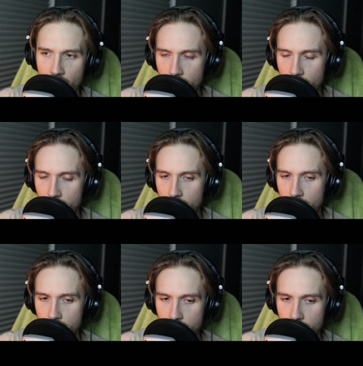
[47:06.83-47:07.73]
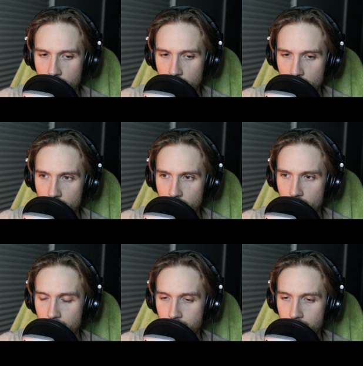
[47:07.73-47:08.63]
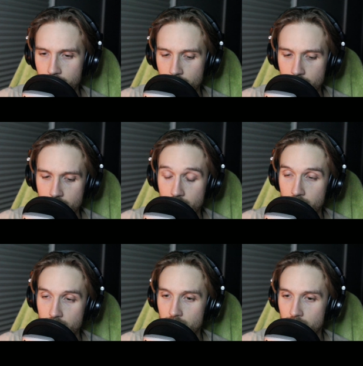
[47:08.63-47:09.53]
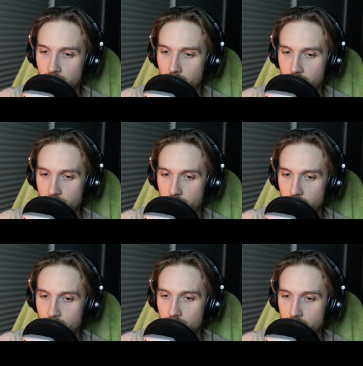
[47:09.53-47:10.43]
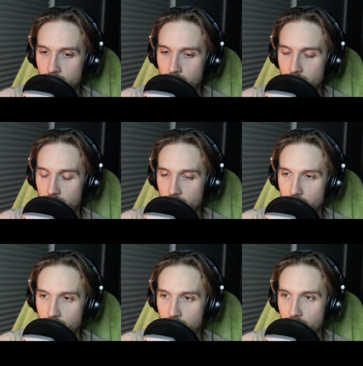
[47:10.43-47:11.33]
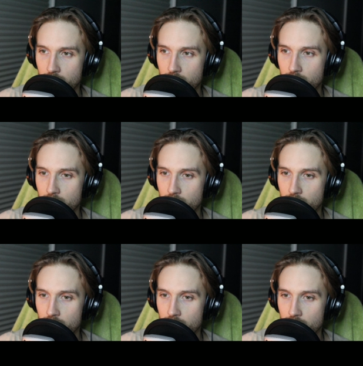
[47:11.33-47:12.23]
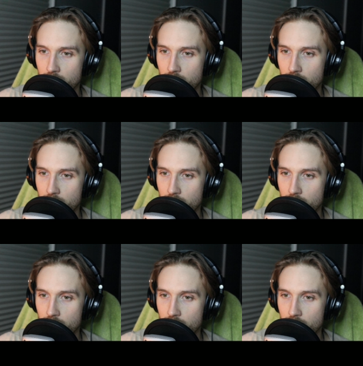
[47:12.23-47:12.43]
[no speech]